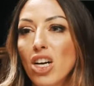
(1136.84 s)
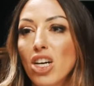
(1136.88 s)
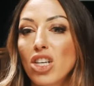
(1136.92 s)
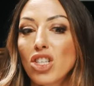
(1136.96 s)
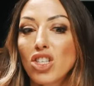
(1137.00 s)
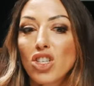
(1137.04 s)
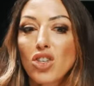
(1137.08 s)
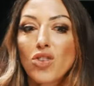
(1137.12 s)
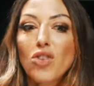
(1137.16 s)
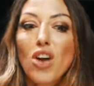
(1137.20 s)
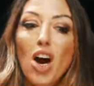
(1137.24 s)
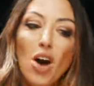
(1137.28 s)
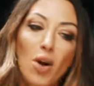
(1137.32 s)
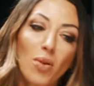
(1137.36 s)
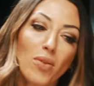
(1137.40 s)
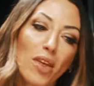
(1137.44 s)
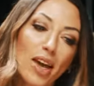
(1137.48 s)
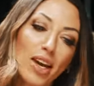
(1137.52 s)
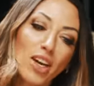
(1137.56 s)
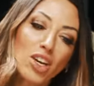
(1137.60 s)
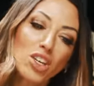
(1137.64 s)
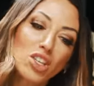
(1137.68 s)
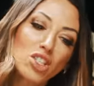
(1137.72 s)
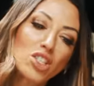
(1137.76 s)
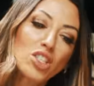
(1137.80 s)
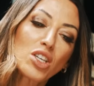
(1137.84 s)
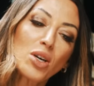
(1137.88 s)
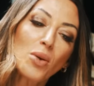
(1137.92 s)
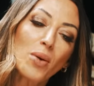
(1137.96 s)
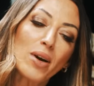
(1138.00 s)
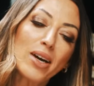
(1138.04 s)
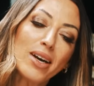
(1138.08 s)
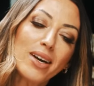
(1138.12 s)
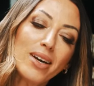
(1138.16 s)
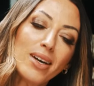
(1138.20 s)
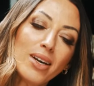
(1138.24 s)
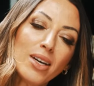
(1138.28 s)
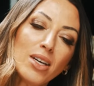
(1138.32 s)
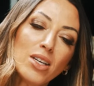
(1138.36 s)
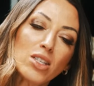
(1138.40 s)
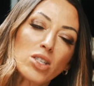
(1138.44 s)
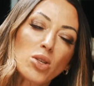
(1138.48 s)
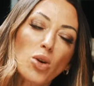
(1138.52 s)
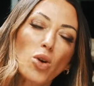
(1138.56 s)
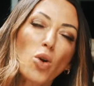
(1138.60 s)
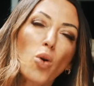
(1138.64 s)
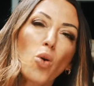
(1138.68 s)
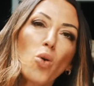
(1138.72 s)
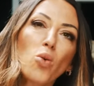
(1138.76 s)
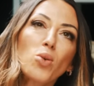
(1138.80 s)
Because you know they can do it, so
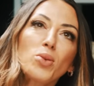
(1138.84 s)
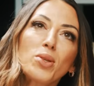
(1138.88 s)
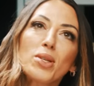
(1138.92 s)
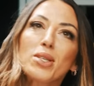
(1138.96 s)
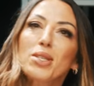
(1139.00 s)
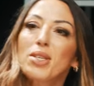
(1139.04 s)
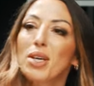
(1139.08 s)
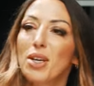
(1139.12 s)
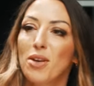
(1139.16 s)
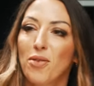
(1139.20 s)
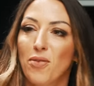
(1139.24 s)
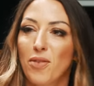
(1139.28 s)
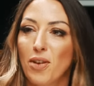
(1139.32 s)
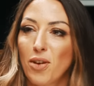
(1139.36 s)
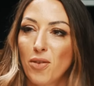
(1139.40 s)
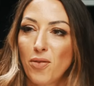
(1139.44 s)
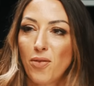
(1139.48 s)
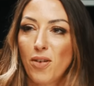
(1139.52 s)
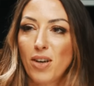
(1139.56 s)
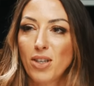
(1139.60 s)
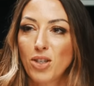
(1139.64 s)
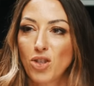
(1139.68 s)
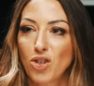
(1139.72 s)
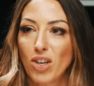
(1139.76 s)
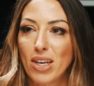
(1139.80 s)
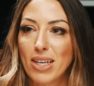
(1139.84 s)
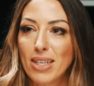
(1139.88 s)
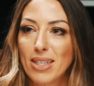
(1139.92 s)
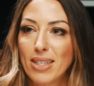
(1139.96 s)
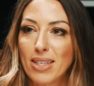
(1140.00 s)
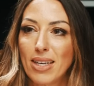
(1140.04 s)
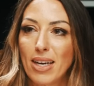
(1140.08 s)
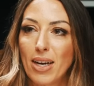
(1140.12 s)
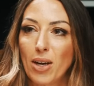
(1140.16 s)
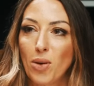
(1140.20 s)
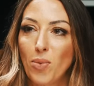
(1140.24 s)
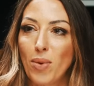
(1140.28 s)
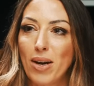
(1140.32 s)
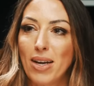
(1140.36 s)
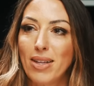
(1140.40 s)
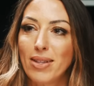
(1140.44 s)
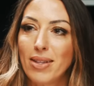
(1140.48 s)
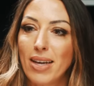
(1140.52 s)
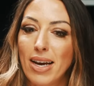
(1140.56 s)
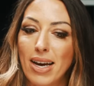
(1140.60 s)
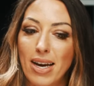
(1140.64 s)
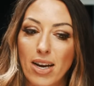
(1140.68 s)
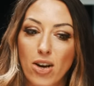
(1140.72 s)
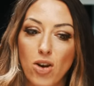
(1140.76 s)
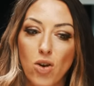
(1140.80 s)
of course it's going to feel frustrating when
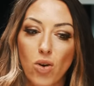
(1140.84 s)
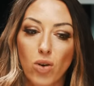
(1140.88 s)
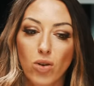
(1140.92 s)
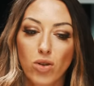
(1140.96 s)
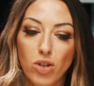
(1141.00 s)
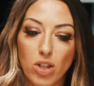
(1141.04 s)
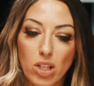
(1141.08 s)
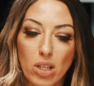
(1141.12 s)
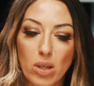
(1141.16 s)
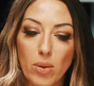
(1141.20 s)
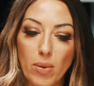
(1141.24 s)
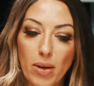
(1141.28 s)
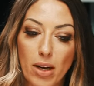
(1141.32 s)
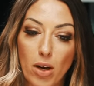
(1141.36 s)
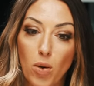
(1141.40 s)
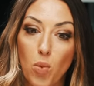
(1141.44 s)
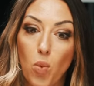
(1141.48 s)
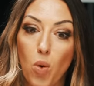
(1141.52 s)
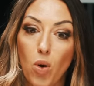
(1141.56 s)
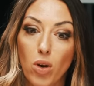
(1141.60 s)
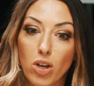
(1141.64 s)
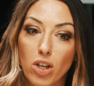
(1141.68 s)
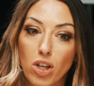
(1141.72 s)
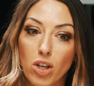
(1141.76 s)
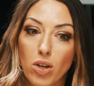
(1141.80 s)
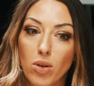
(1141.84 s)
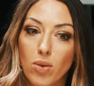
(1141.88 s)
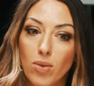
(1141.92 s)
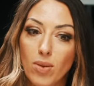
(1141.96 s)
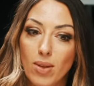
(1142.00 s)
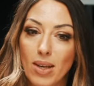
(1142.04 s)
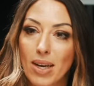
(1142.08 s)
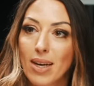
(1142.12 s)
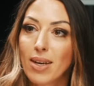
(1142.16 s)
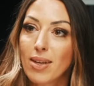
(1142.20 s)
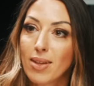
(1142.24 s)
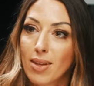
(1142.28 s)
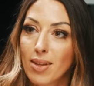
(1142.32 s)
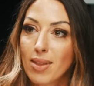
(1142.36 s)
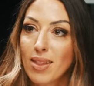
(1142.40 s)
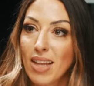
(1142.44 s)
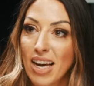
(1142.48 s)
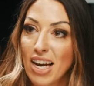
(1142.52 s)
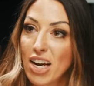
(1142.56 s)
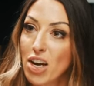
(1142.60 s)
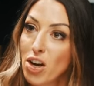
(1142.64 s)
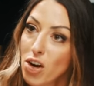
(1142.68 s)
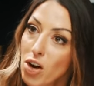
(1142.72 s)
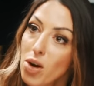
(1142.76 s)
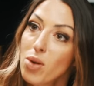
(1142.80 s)
they're not doing what you think that
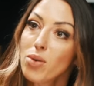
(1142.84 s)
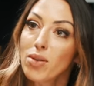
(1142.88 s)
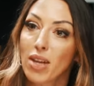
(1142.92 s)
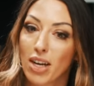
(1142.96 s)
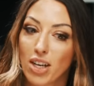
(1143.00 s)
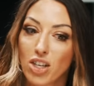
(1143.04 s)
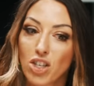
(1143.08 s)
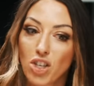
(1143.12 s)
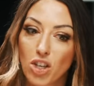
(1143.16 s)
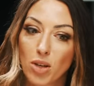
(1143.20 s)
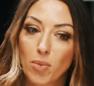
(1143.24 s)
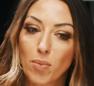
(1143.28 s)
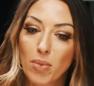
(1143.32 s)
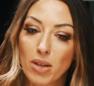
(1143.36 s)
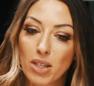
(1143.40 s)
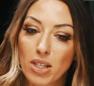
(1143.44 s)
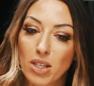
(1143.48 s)
they know they should be